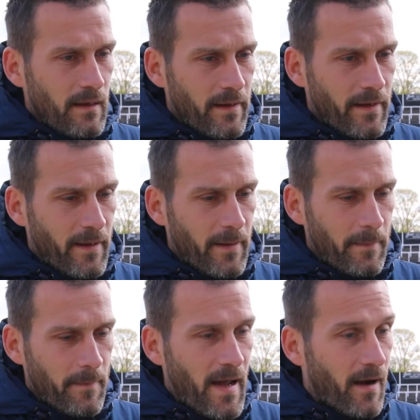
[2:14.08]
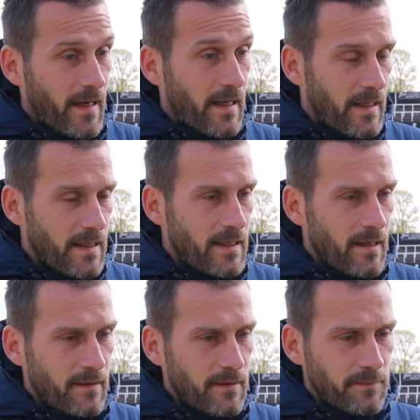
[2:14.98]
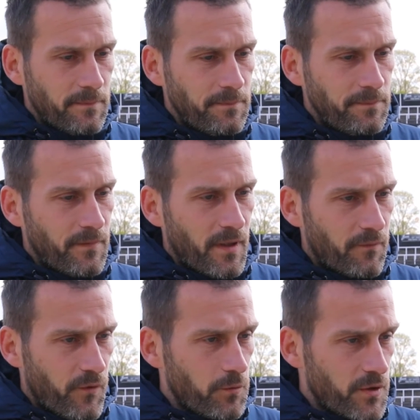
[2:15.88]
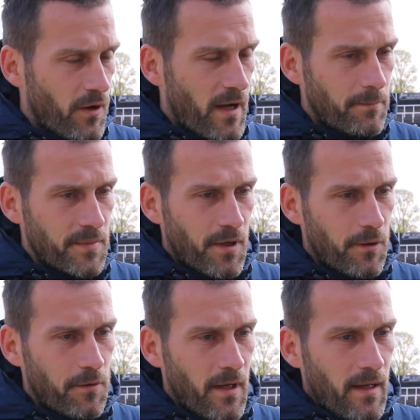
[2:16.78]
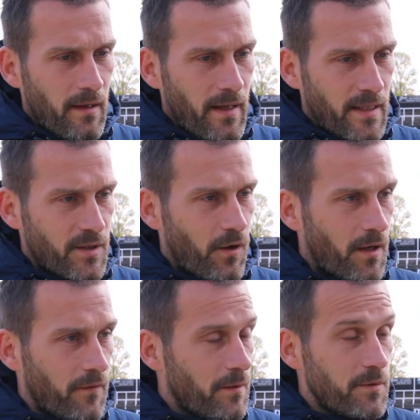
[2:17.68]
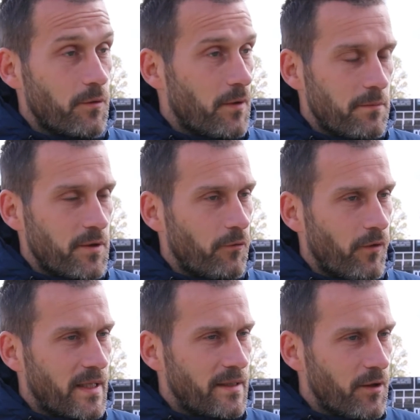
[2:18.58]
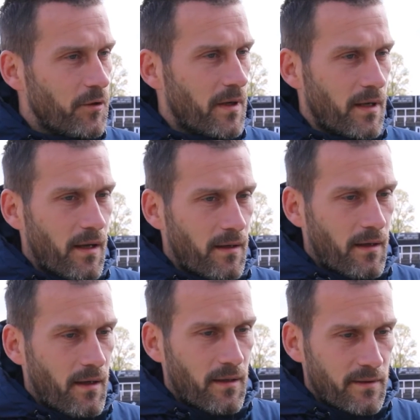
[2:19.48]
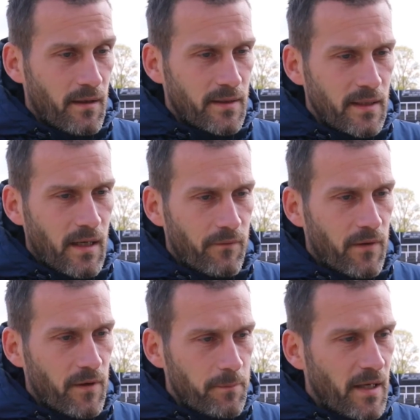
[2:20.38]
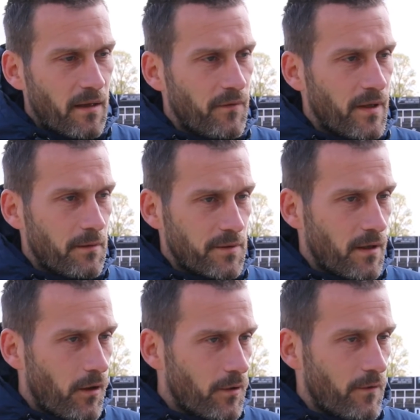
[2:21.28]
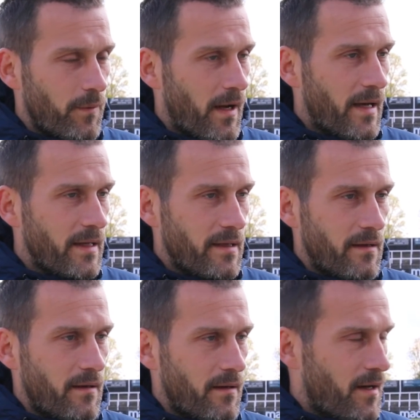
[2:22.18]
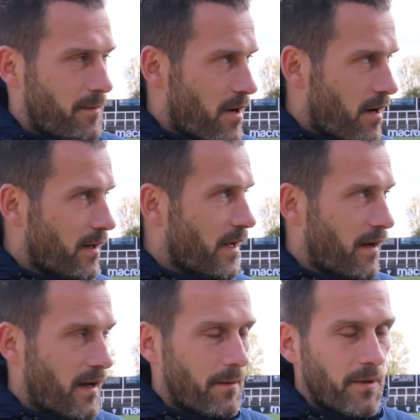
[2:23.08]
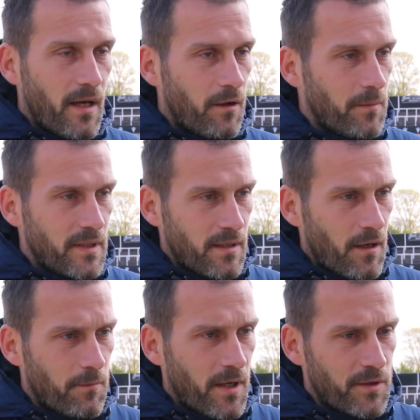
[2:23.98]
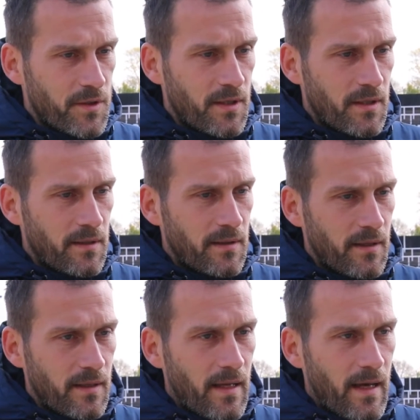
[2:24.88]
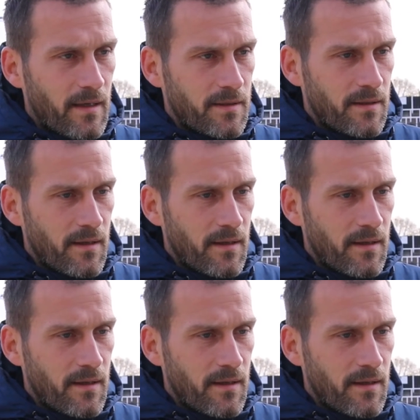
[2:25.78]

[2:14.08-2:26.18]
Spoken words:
out in a league and full-time. So that side of it, it was all really new, and I did love every minute of it. There was a lot of planning. Mark Hammond helped me so much in how